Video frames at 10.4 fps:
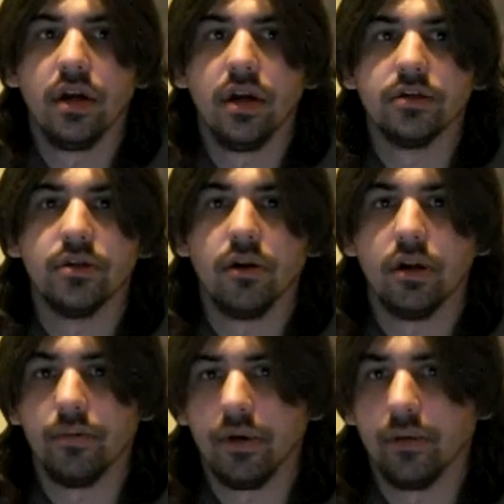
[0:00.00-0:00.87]
so
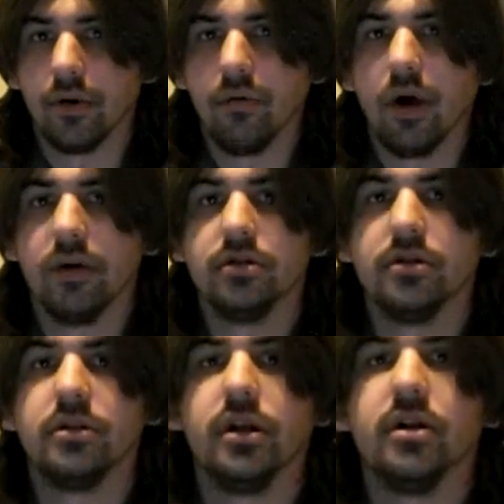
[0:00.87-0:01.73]
other people can
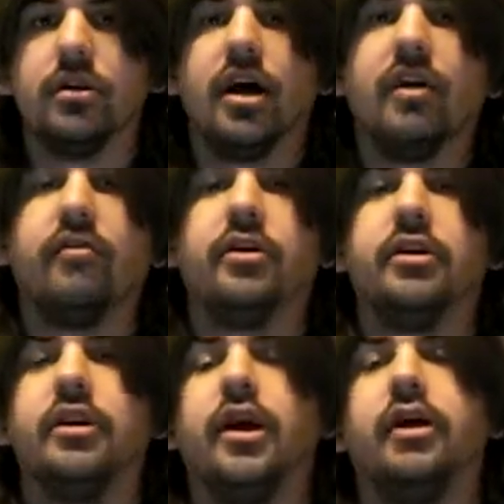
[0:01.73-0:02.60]
watch. And have a
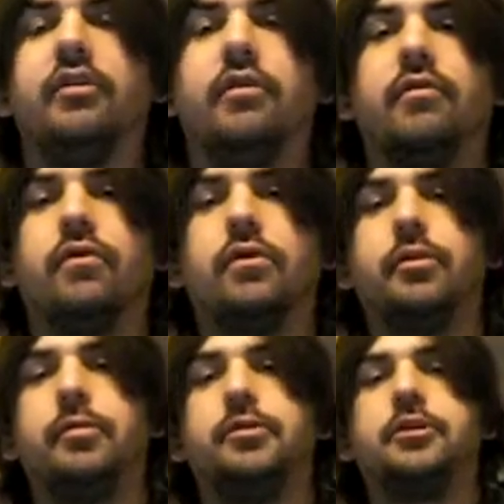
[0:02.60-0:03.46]
good day from
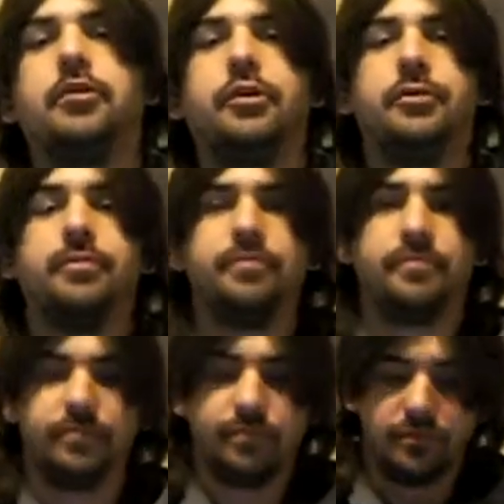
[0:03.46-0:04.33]
Hippie Joey.
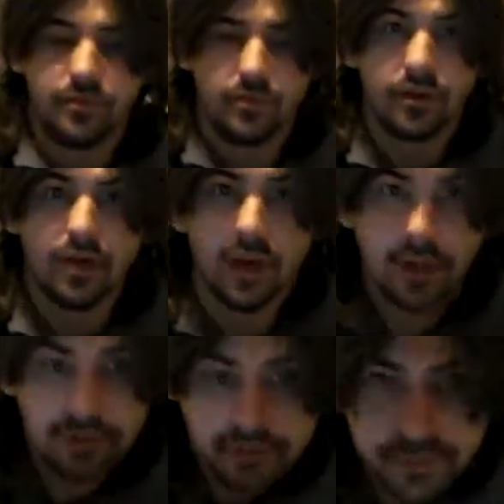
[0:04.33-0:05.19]
Thank you.